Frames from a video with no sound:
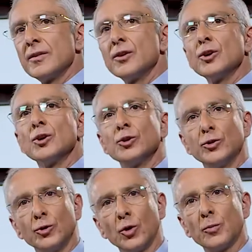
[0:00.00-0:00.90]
the
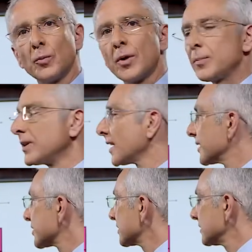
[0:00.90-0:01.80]
normal
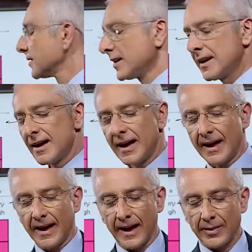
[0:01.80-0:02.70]
population.
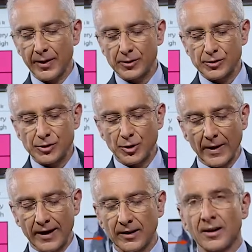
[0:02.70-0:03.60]
And those two
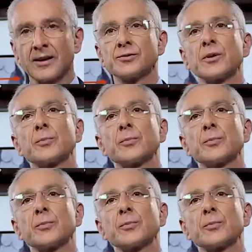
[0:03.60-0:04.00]
outliers